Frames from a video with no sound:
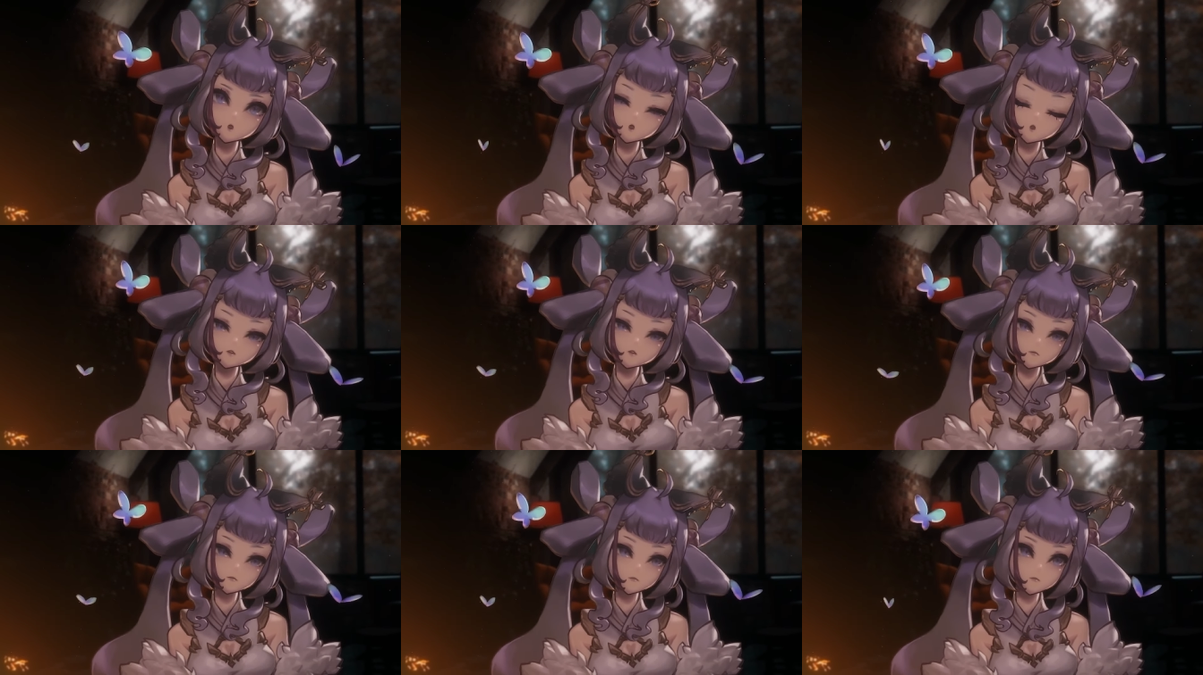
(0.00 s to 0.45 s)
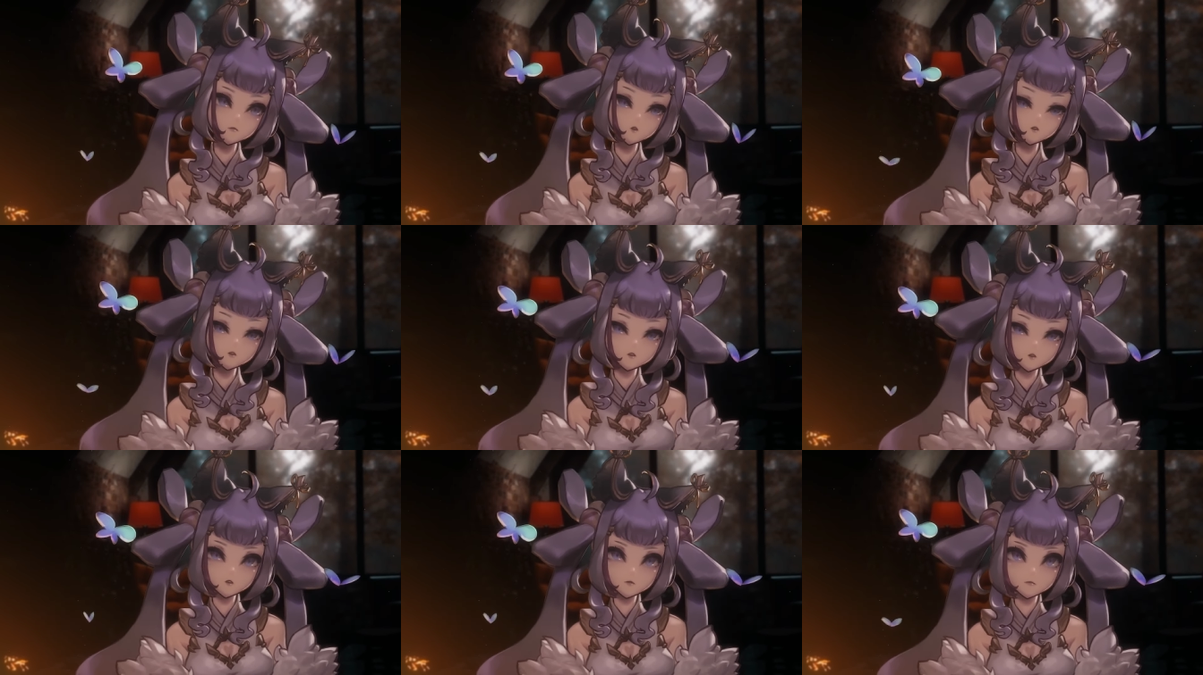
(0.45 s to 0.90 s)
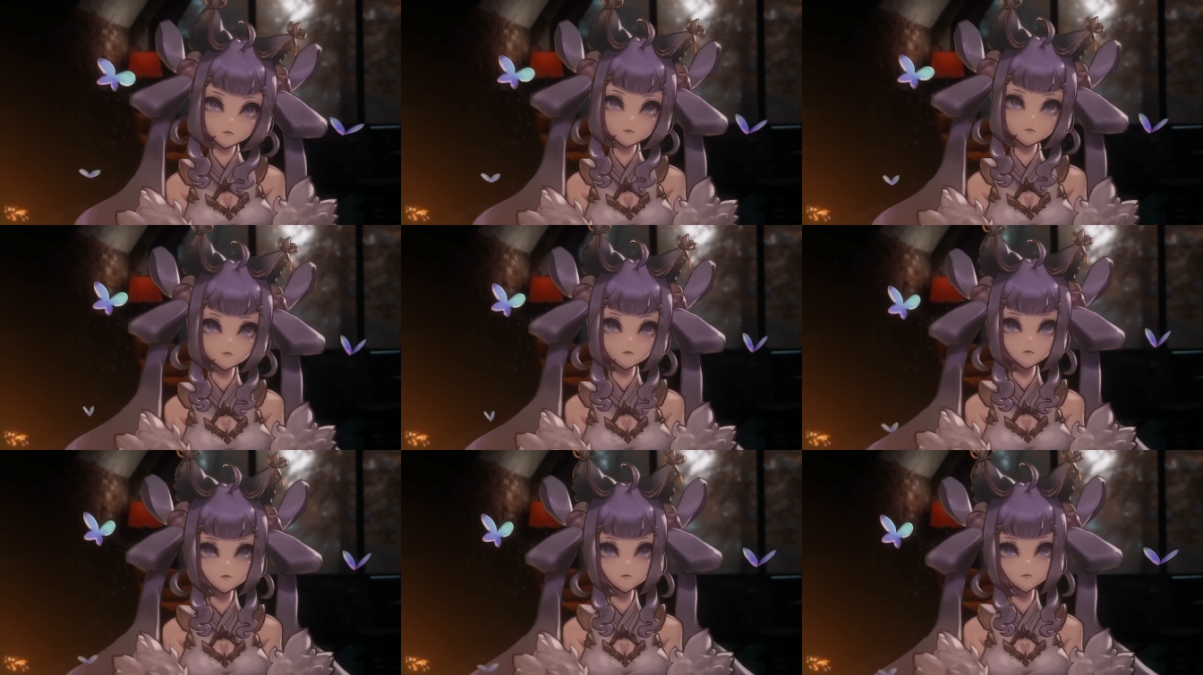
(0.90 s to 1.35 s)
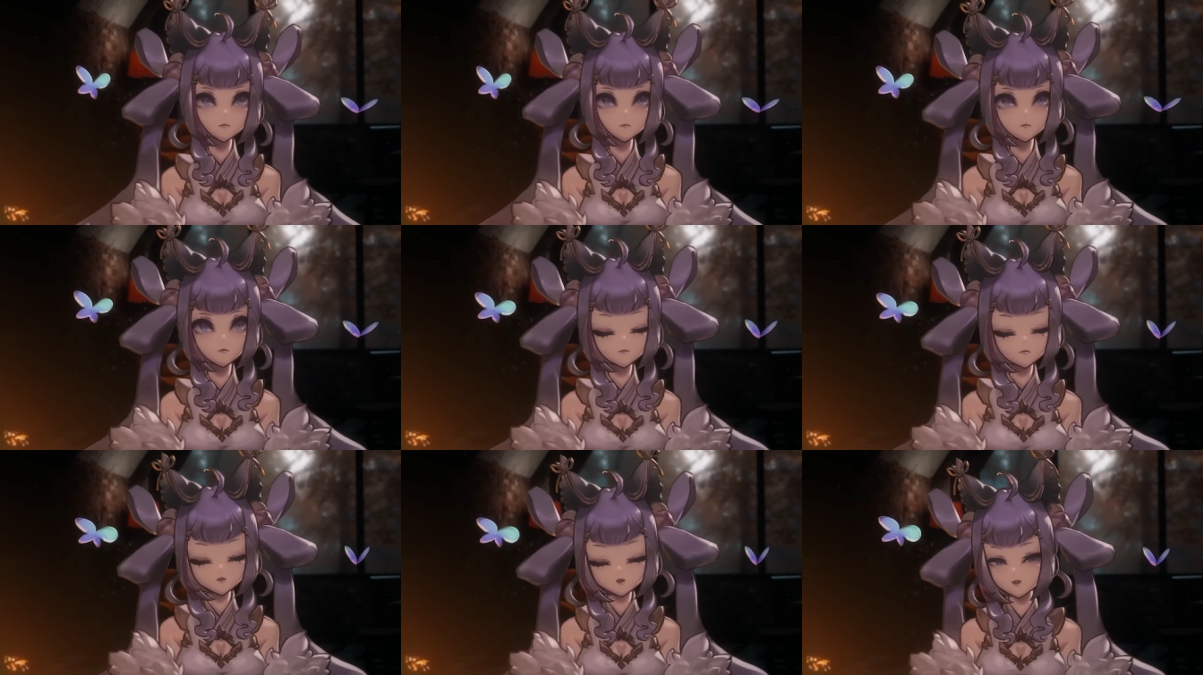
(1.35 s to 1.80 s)
where you
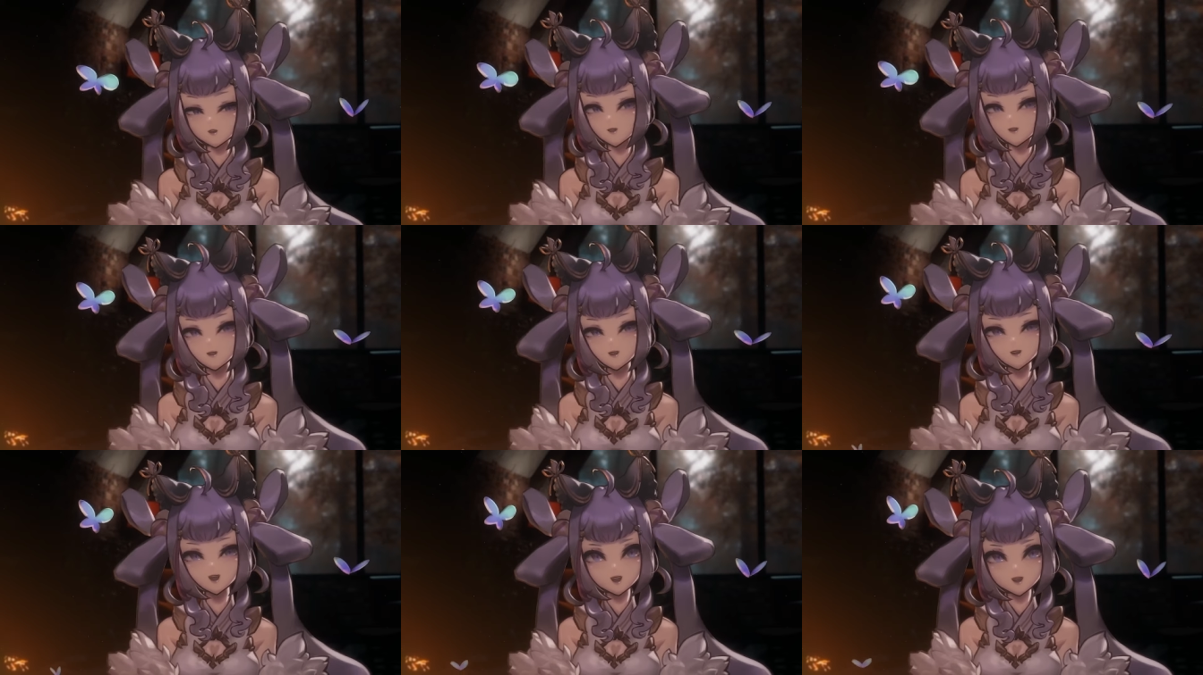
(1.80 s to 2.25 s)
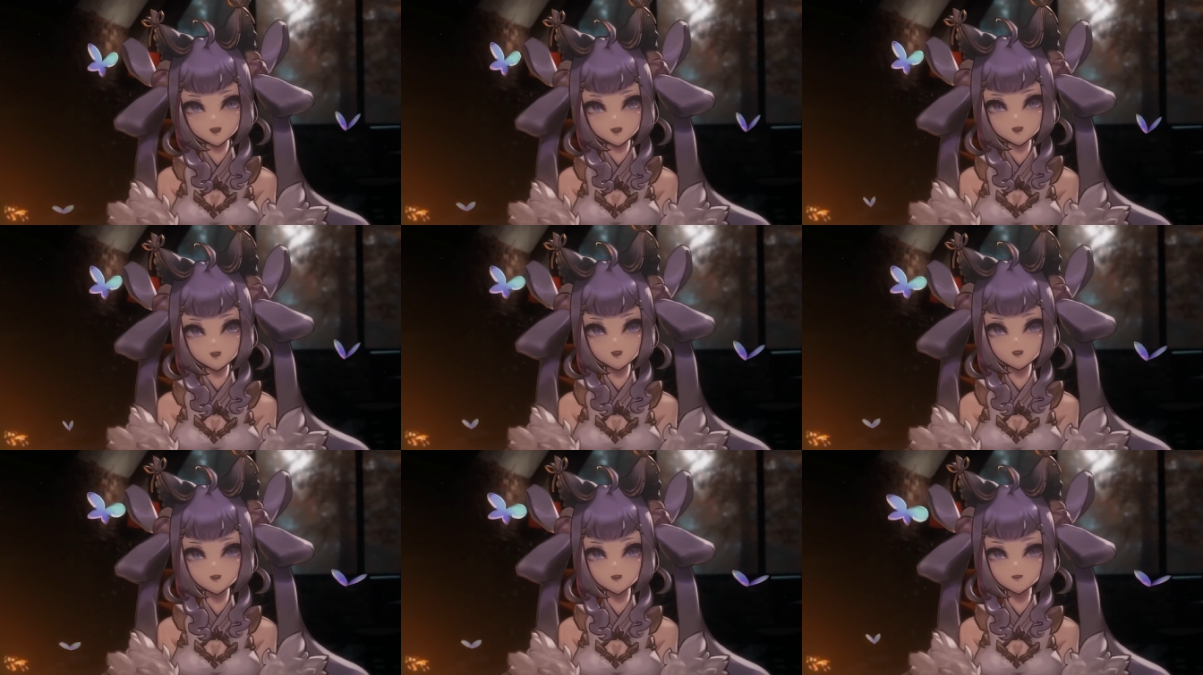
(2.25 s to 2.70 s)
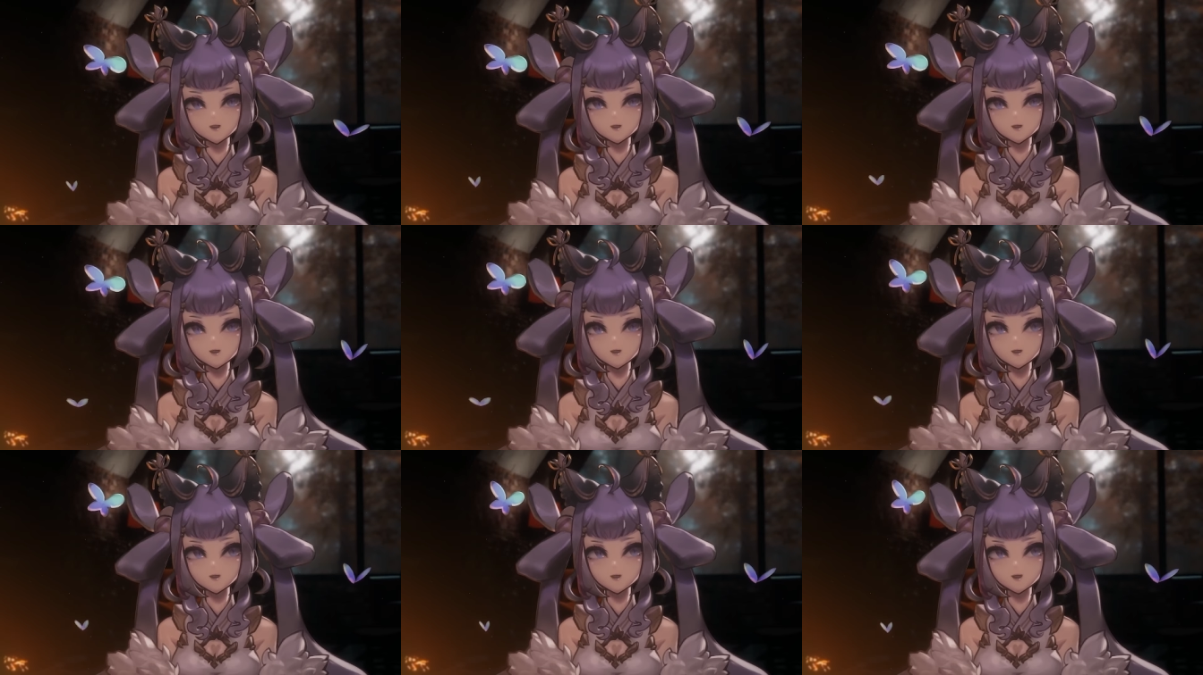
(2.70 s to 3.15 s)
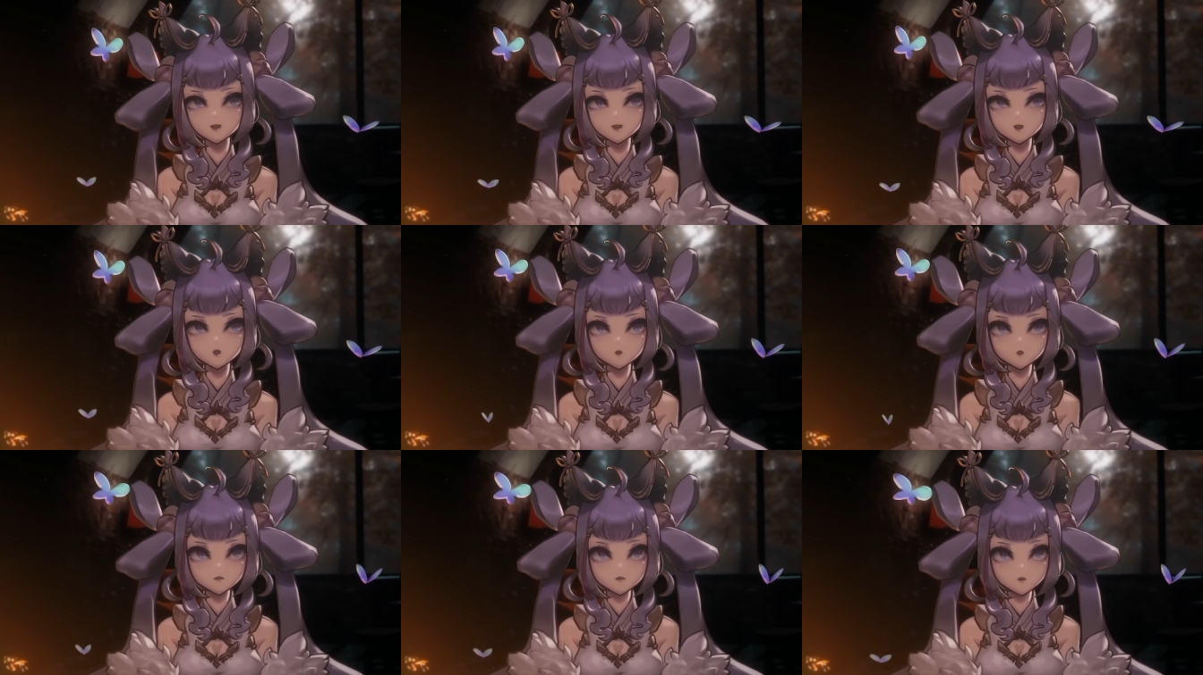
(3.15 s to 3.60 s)
really take care of
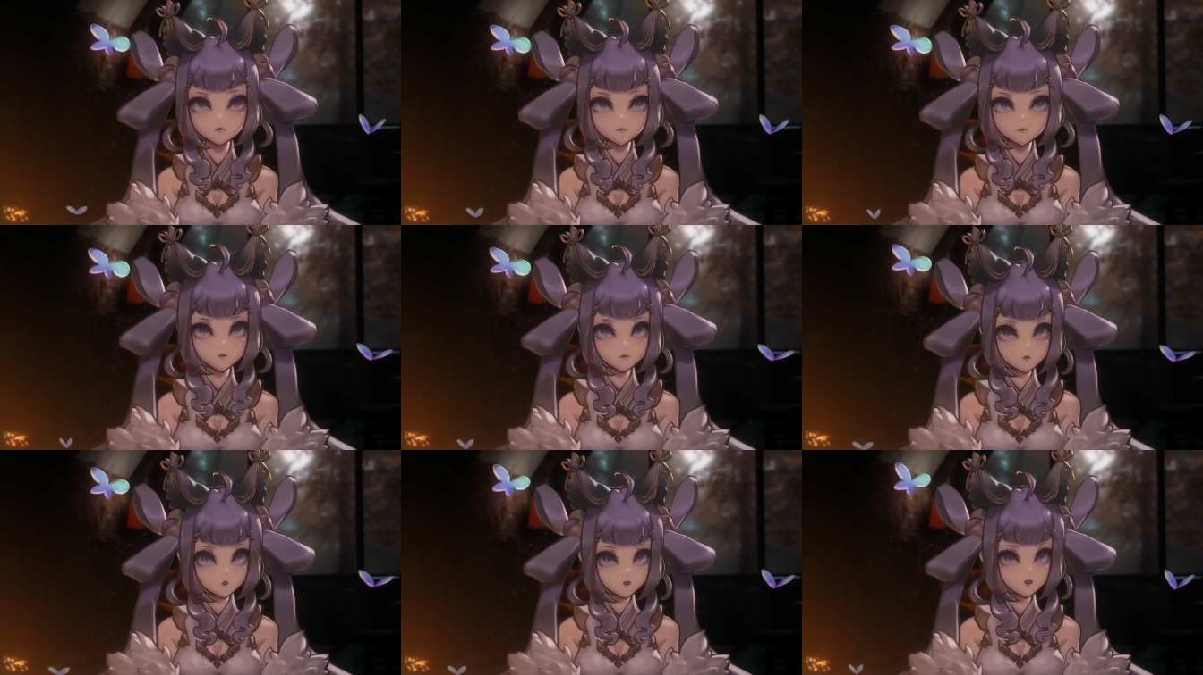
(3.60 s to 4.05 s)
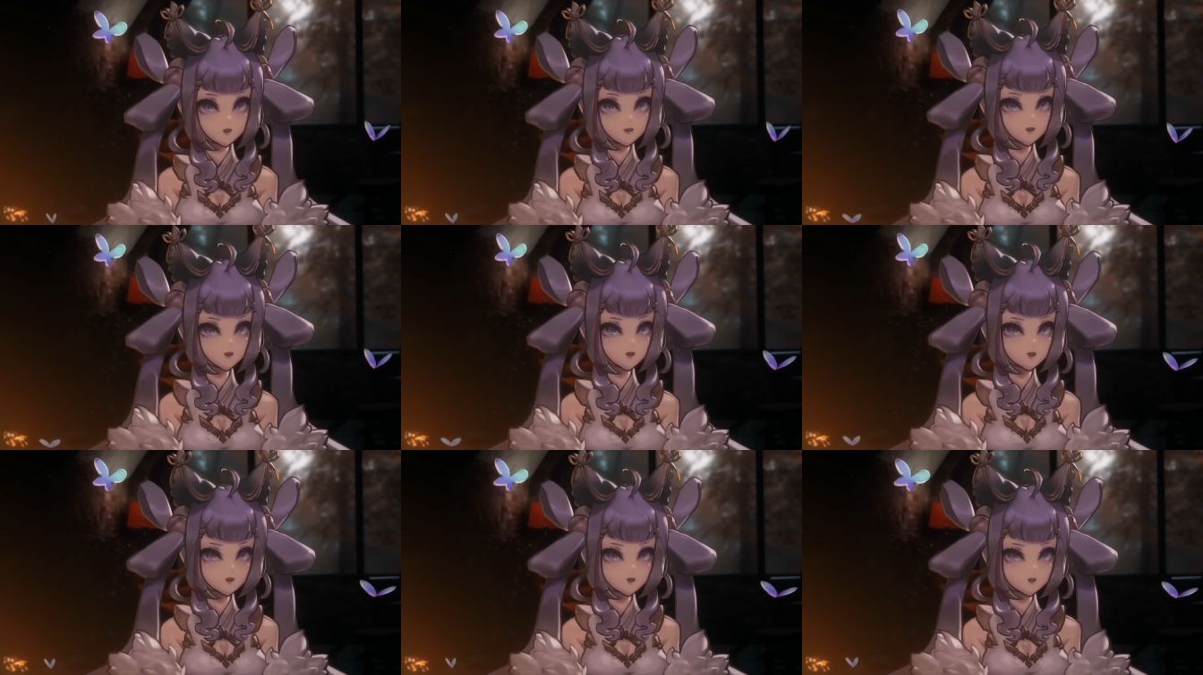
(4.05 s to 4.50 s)
yourself.